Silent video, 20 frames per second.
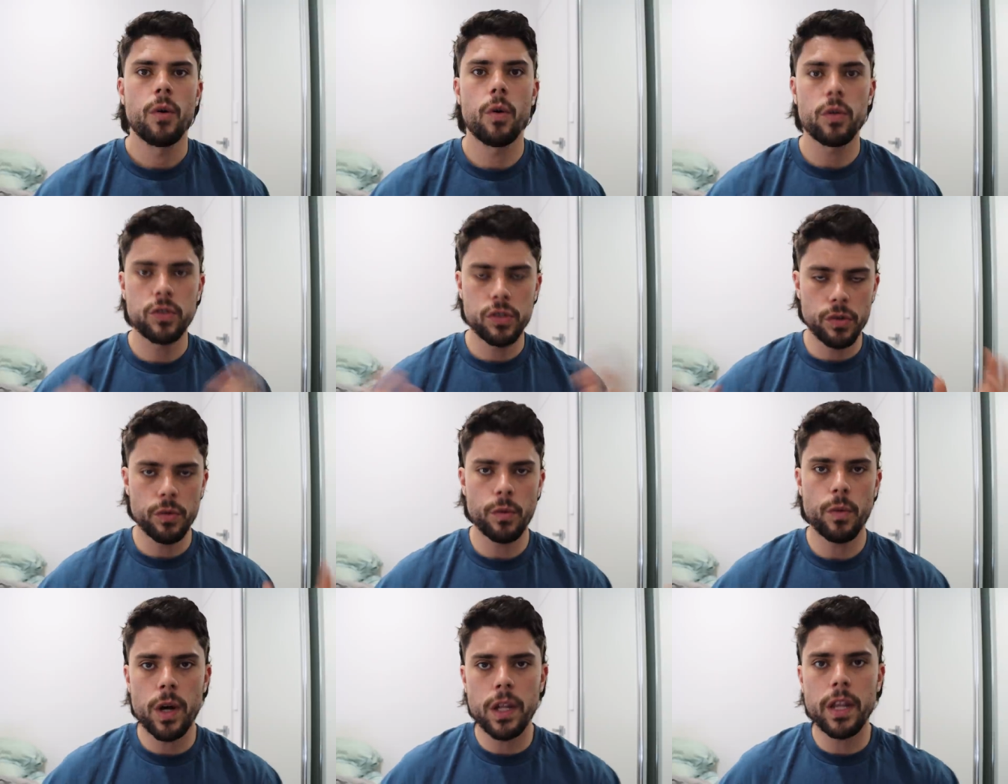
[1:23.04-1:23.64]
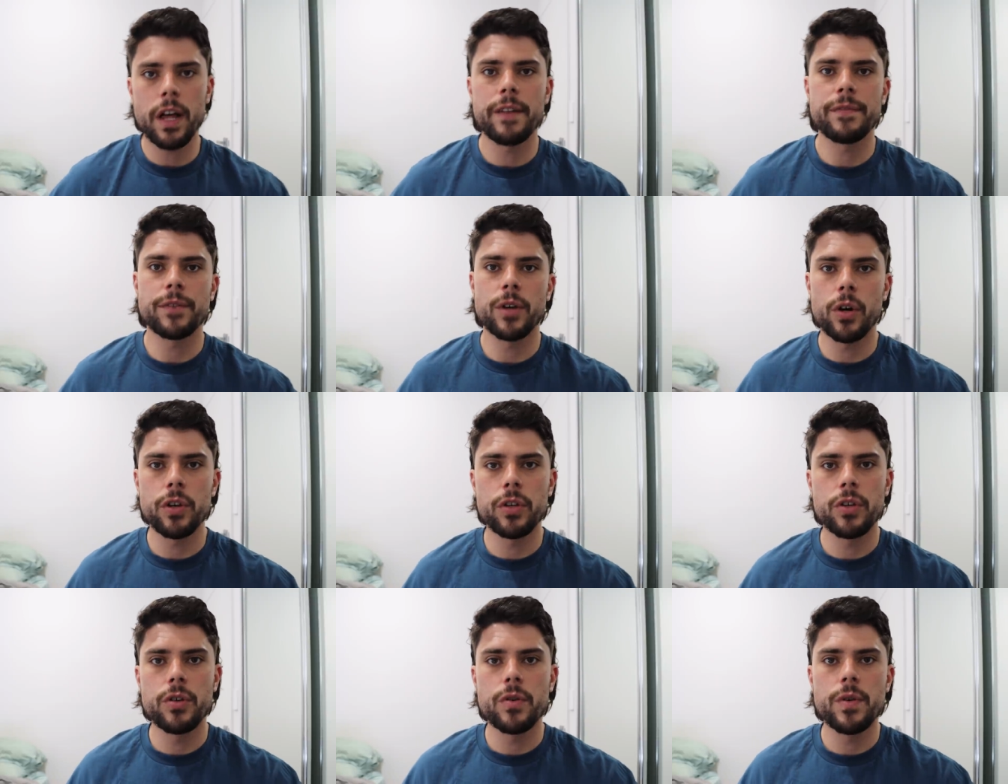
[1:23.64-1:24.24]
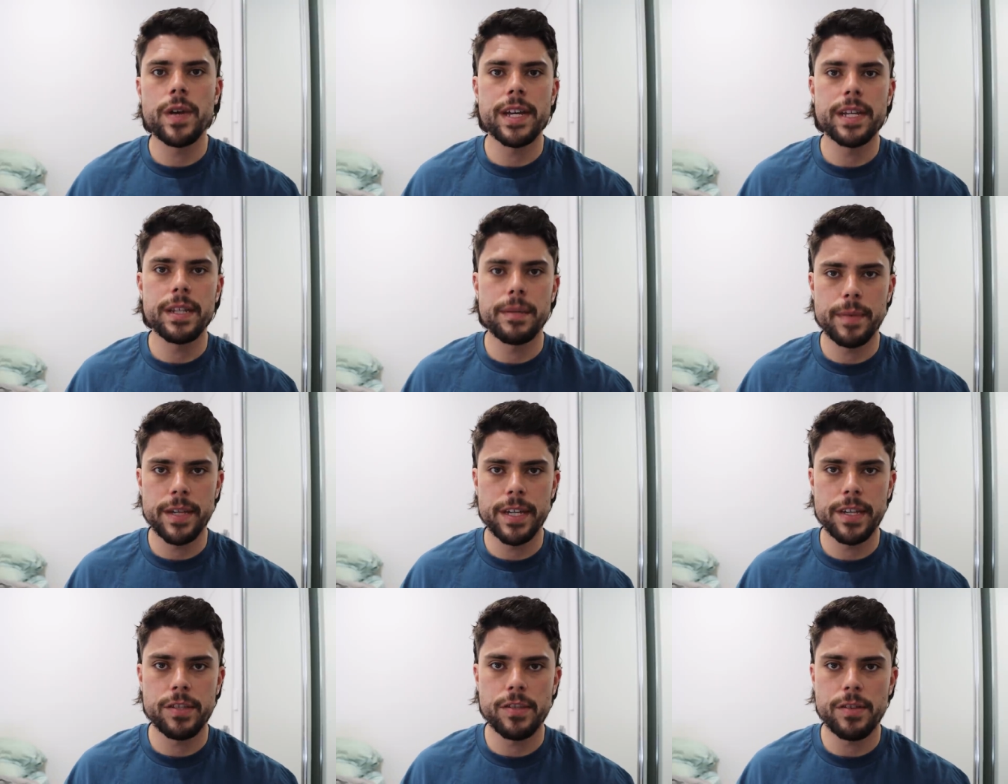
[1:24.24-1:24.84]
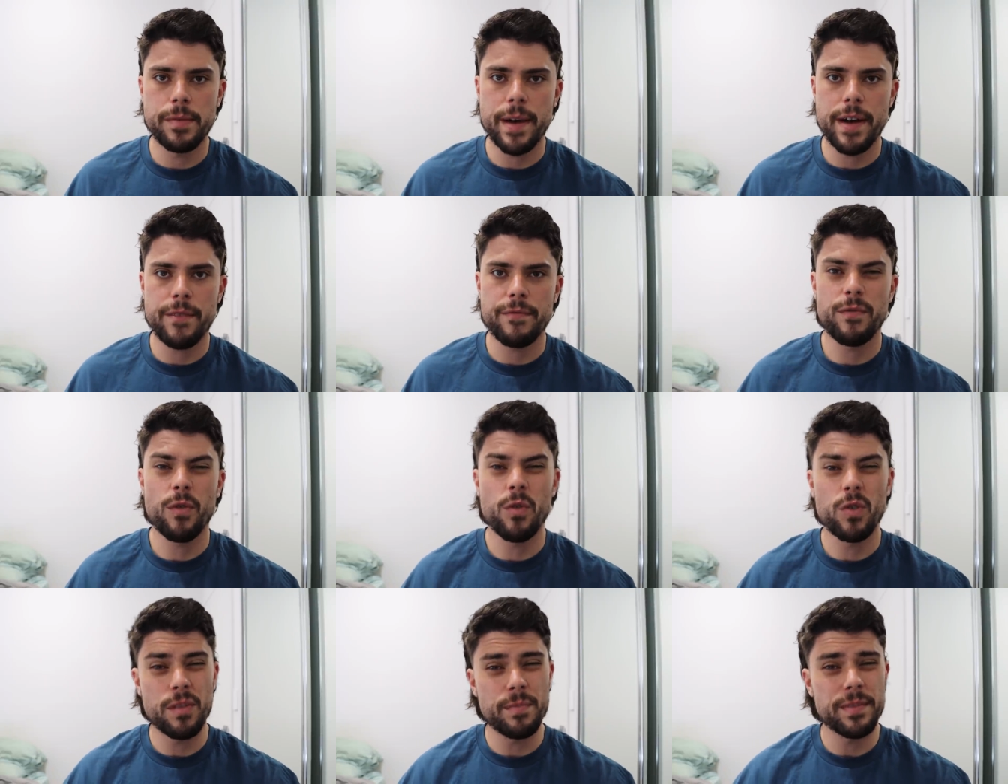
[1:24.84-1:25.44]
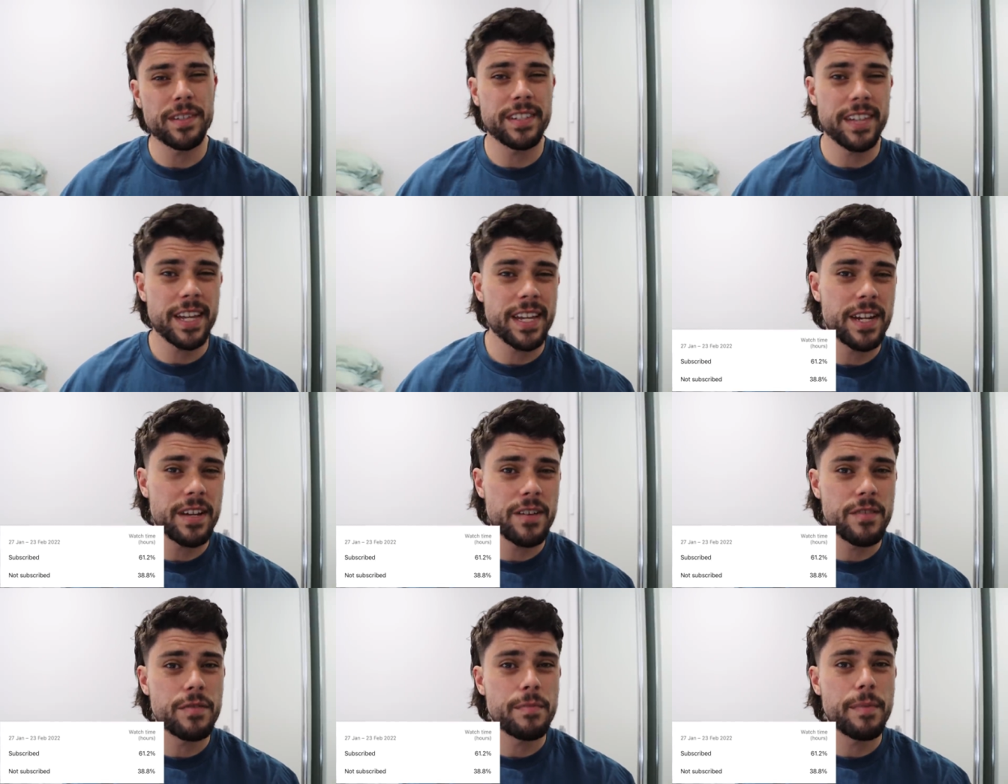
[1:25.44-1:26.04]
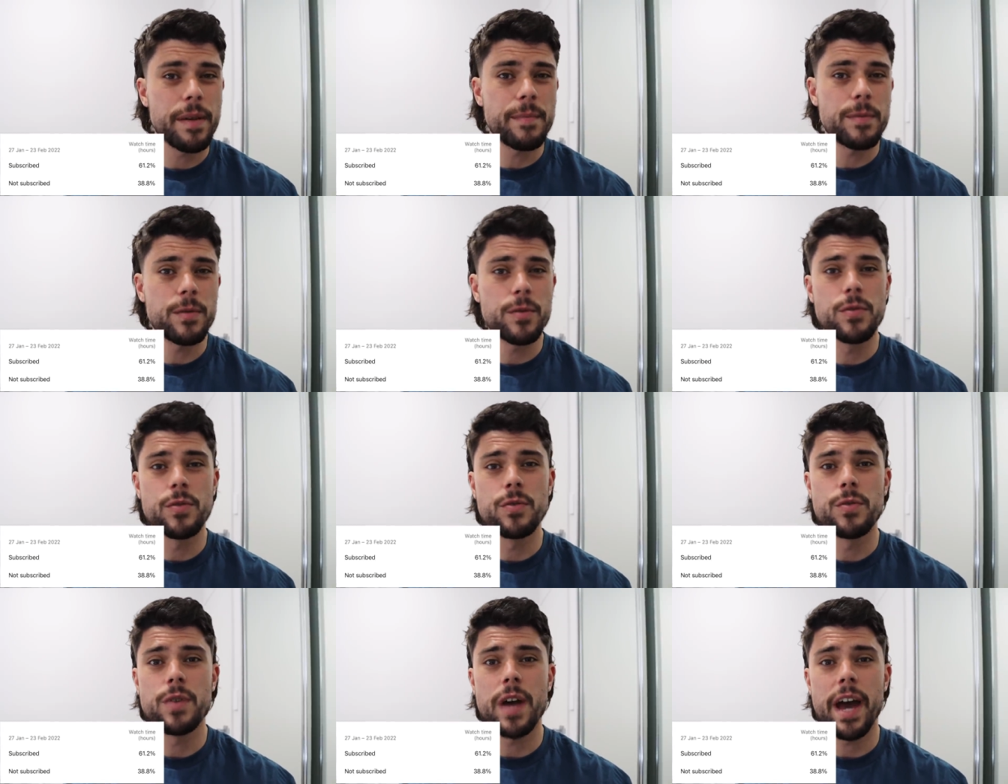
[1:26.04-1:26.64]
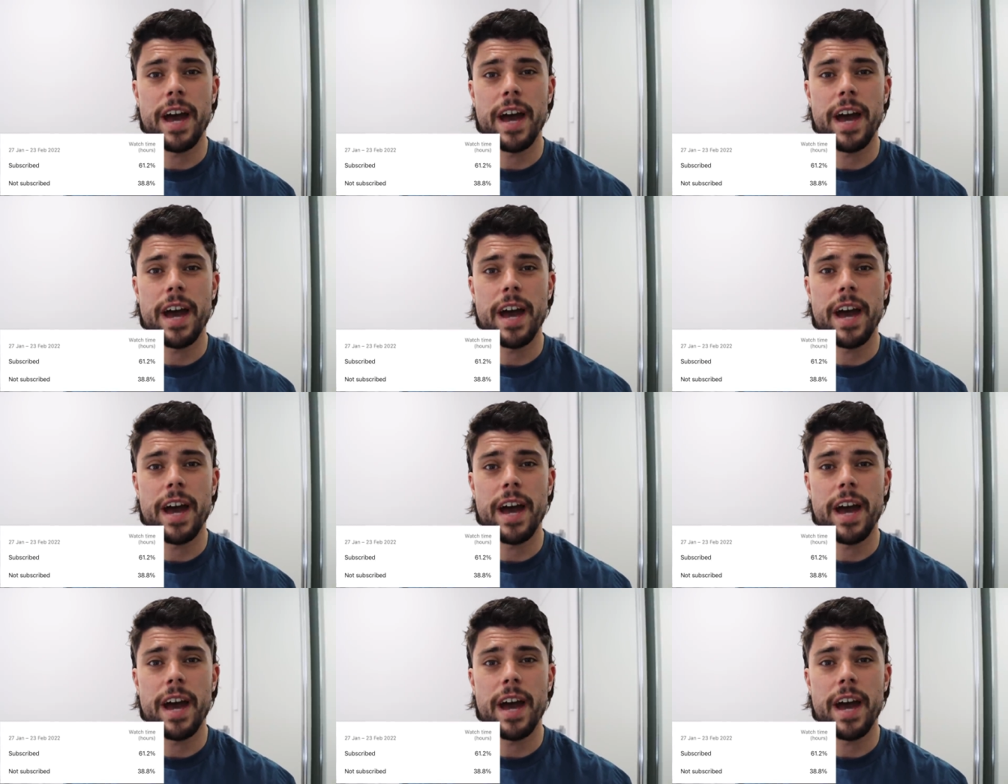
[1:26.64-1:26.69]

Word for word: Also, while I've got you, it appears that about 40% of the people who